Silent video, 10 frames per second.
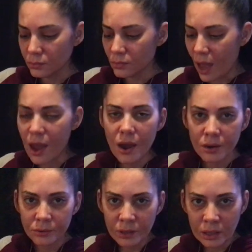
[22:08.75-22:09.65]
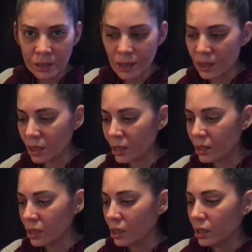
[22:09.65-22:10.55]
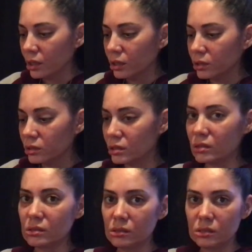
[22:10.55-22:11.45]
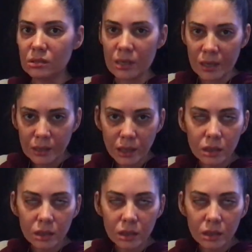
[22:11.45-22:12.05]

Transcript: hairy, and then stink,